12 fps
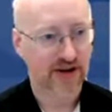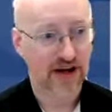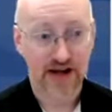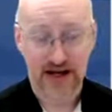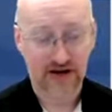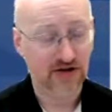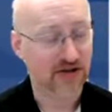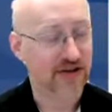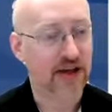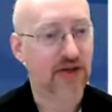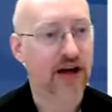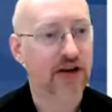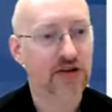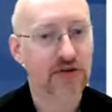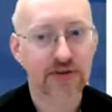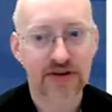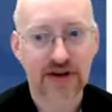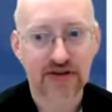again, just like the others,
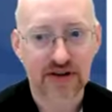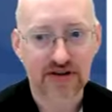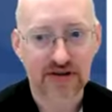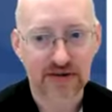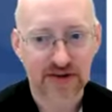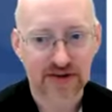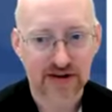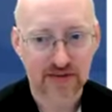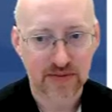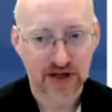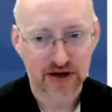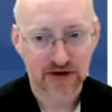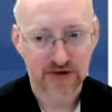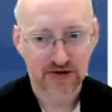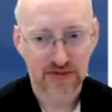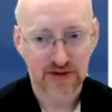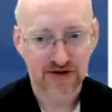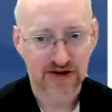present a list of accessibility issues
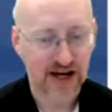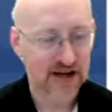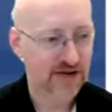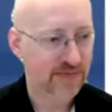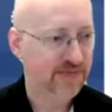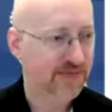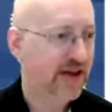to be checked.